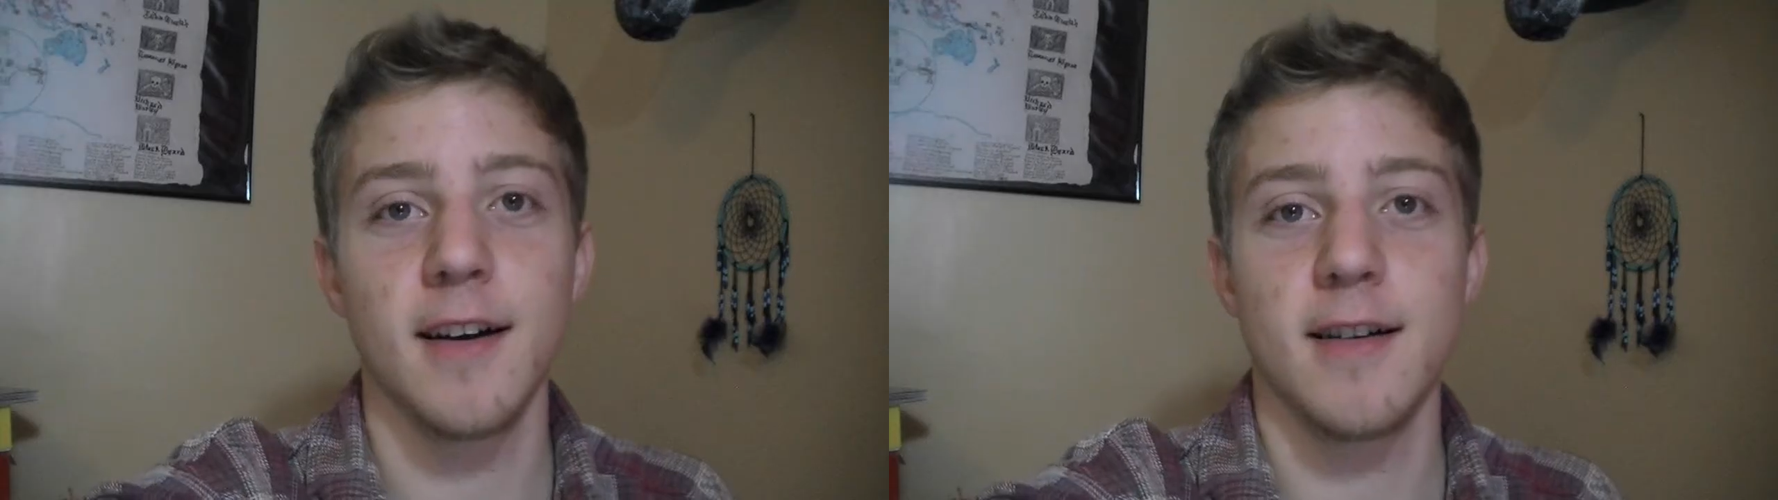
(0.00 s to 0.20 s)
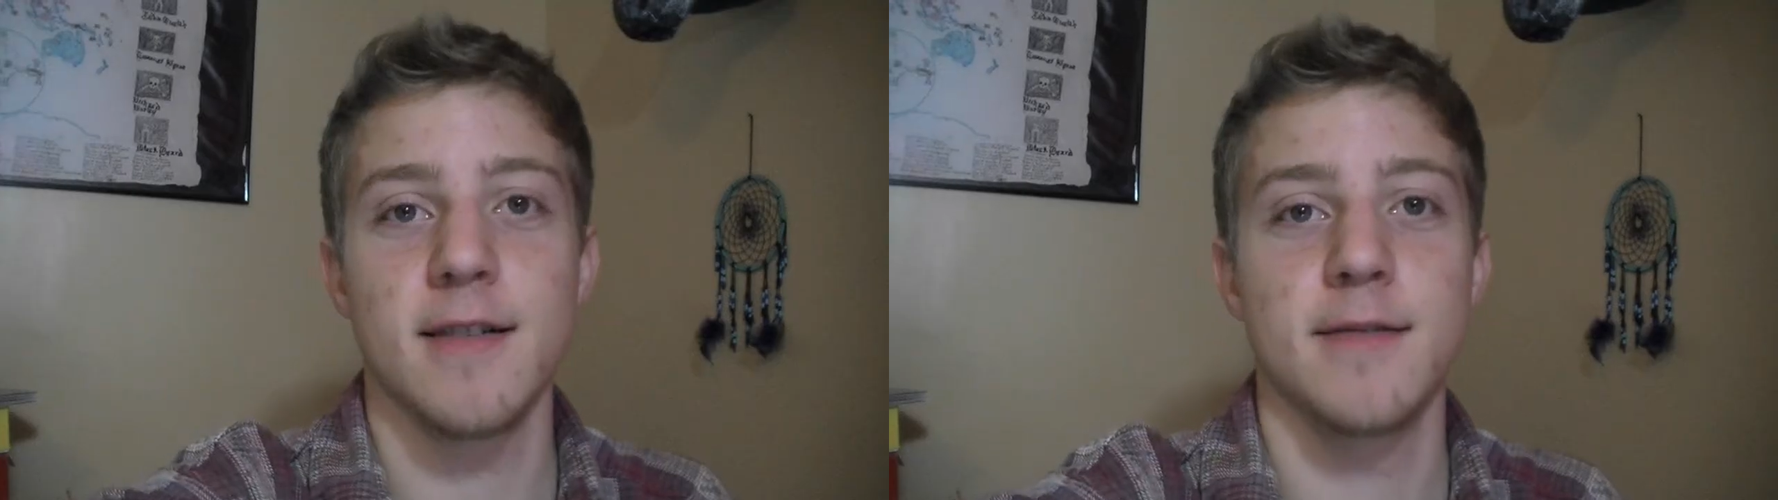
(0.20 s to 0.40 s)

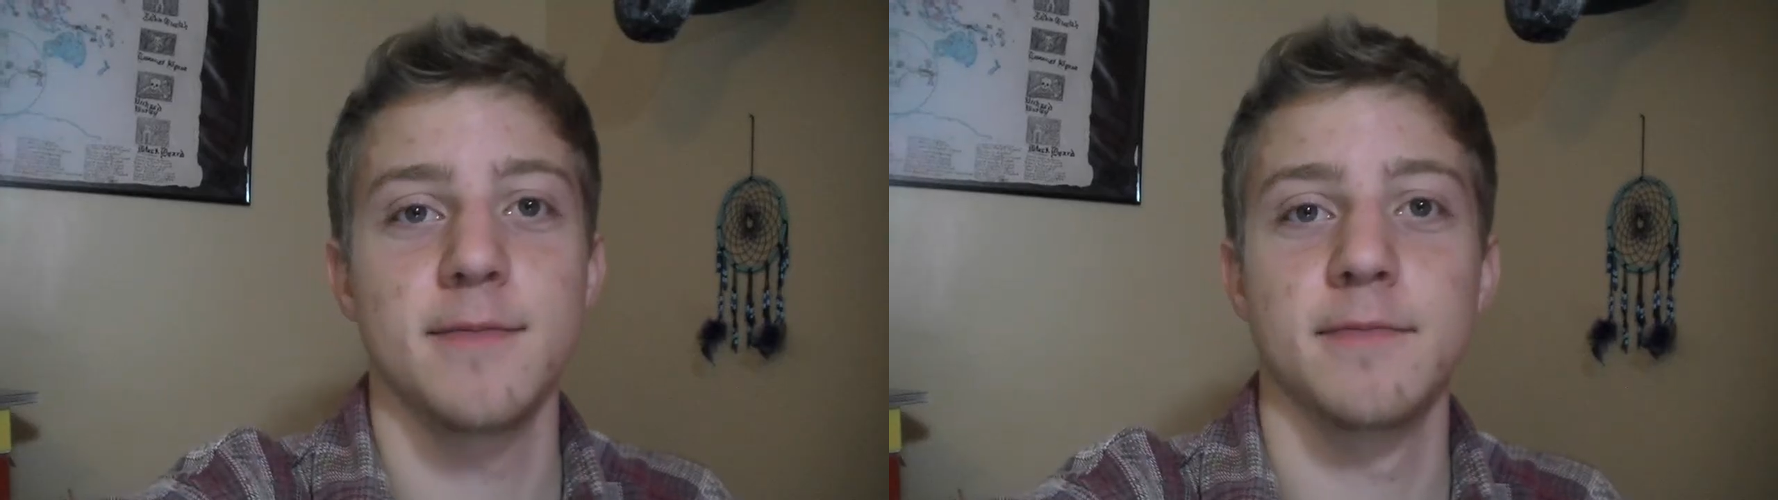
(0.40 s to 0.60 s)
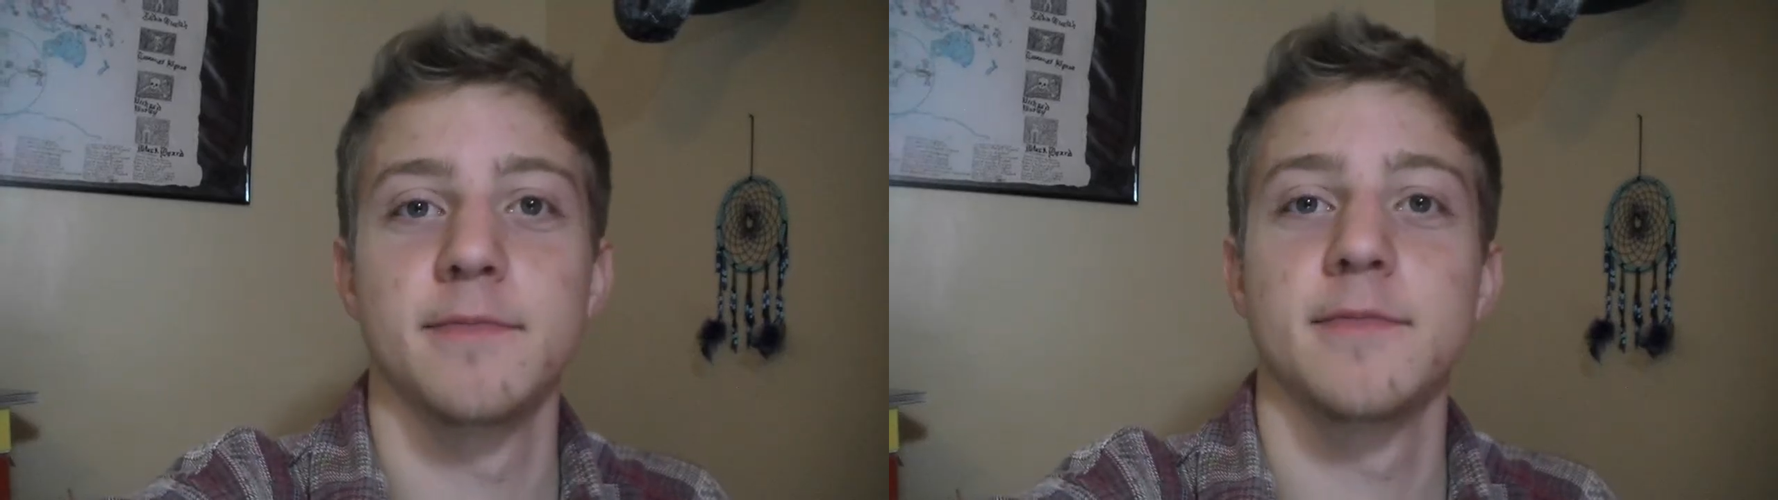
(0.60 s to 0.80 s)

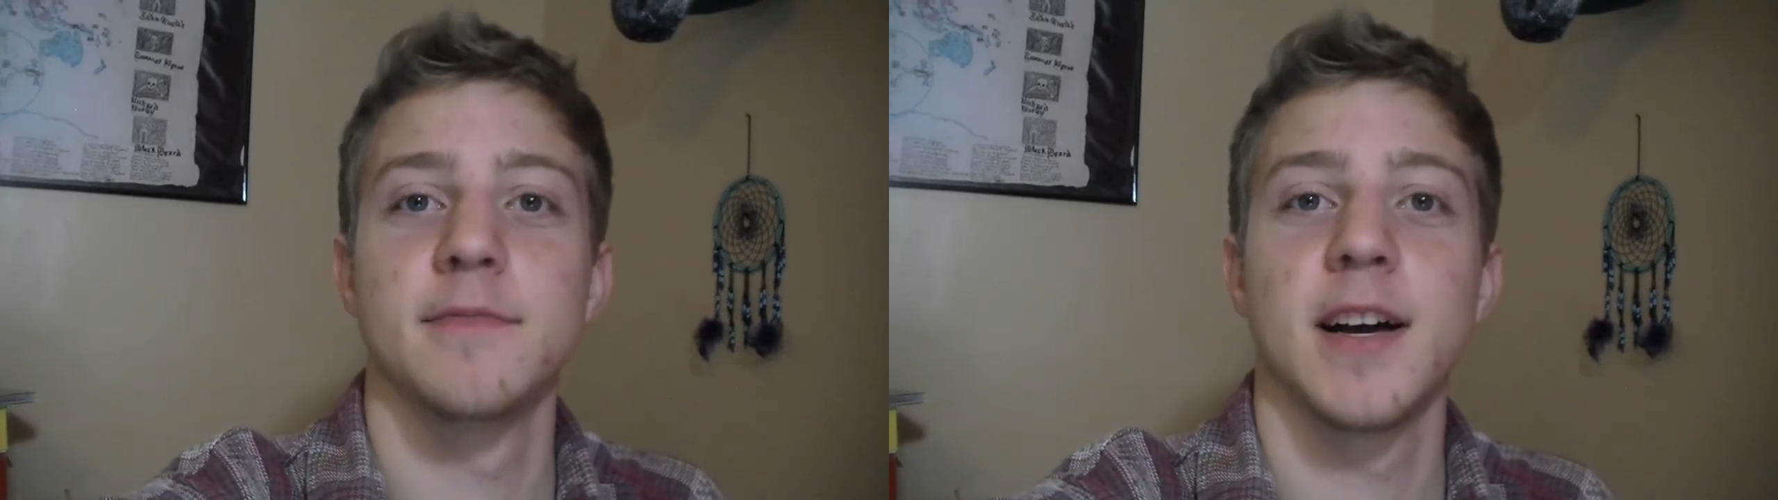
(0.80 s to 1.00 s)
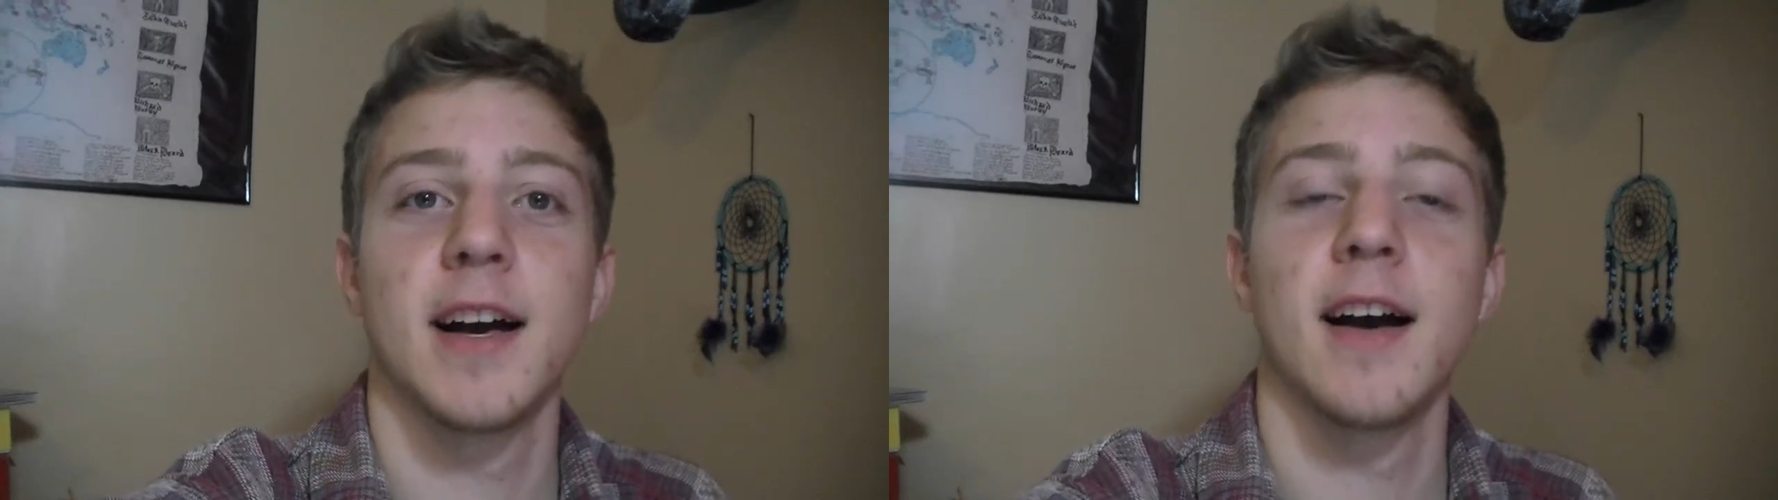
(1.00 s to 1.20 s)
Um,
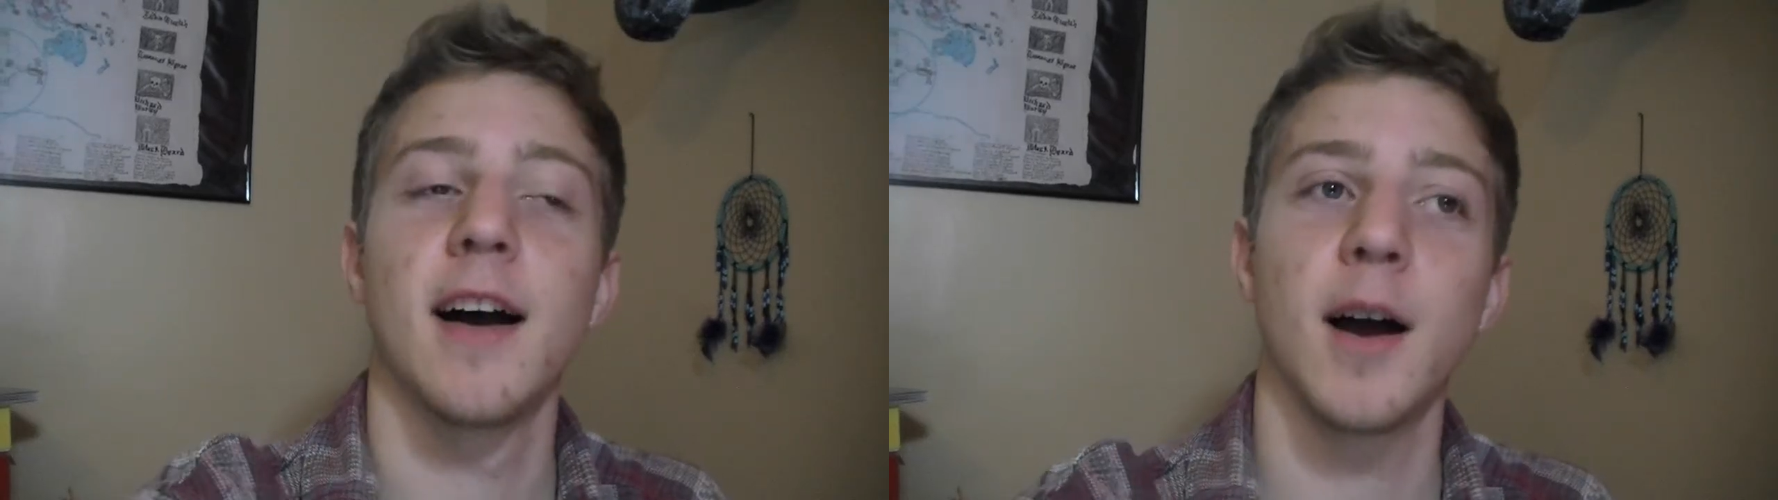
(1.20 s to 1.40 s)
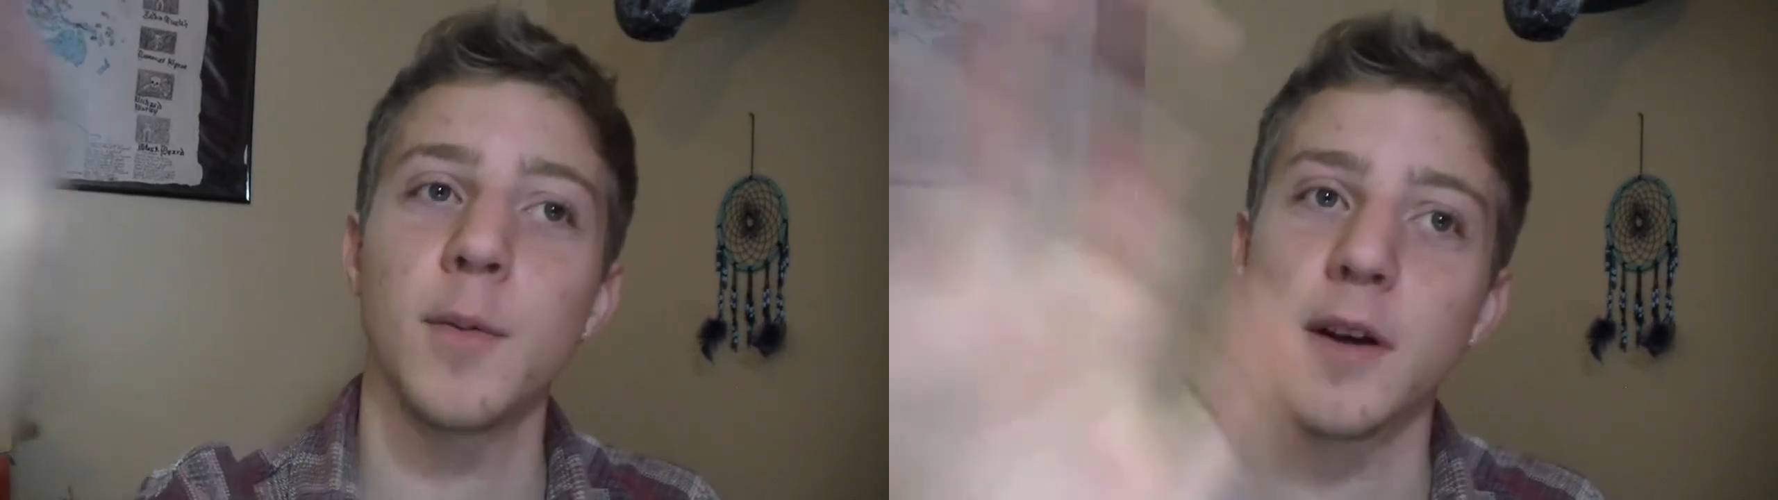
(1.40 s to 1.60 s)

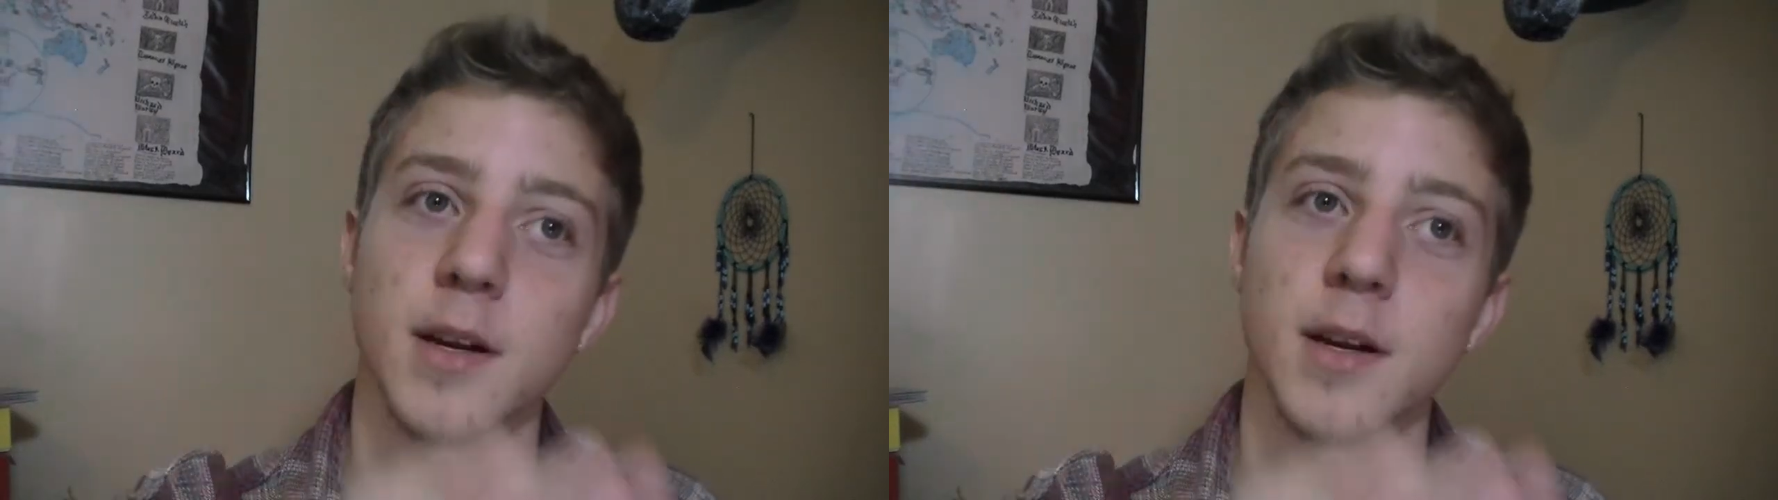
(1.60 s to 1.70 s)
I'm not